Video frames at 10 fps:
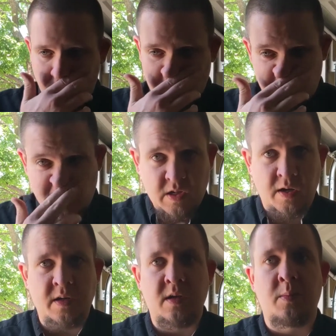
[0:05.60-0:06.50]
which is
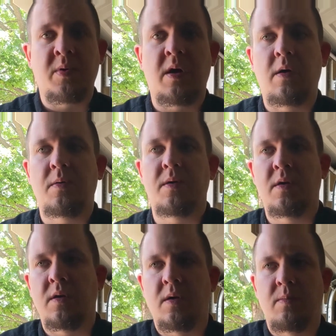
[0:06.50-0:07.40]
talking
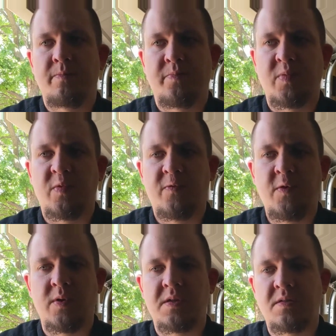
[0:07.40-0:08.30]
about
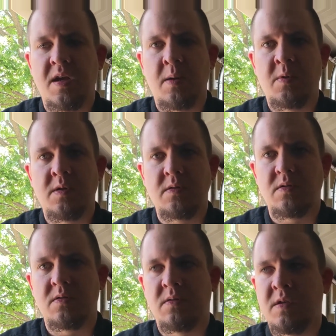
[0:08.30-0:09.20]
fuel
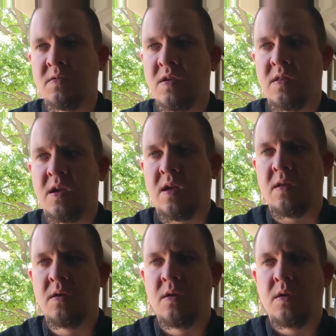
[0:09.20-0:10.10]
contaminants, things like
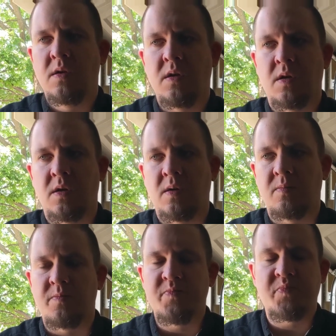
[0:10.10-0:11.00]
that.
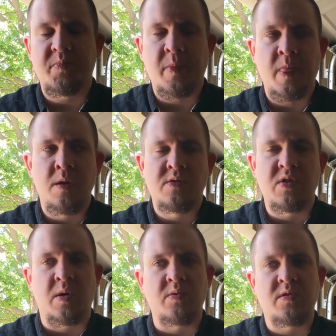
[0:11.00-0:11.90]

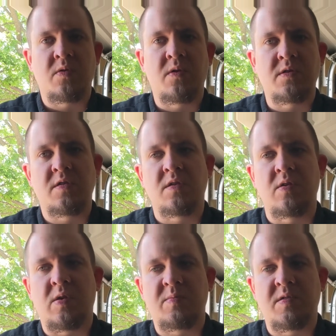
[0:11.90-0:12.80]
So I was going to
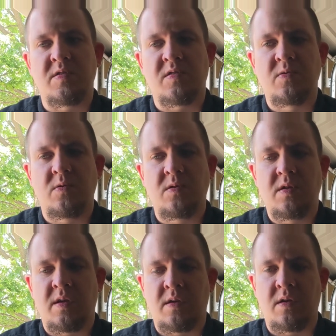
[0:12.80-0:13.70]
go up to the
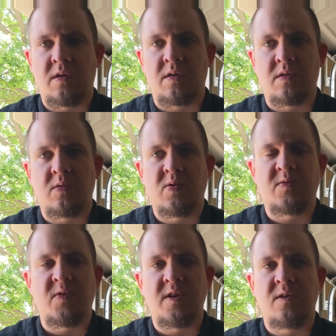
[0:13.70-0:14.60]
school and do this
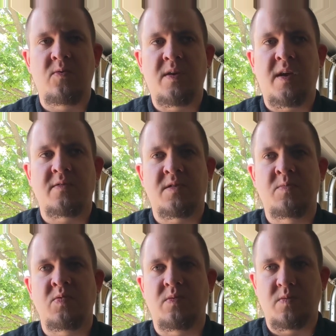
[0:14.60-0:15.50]
video. We have
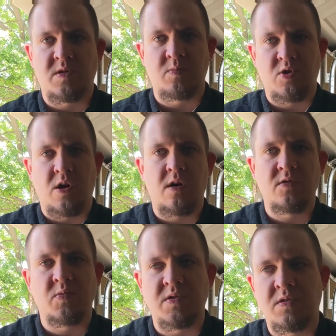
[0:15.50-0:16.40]
some
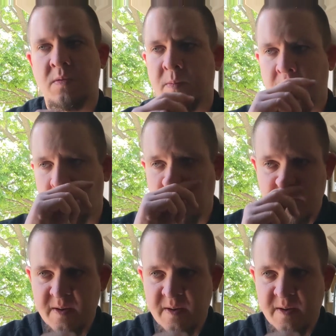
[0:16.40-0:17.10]
jars with some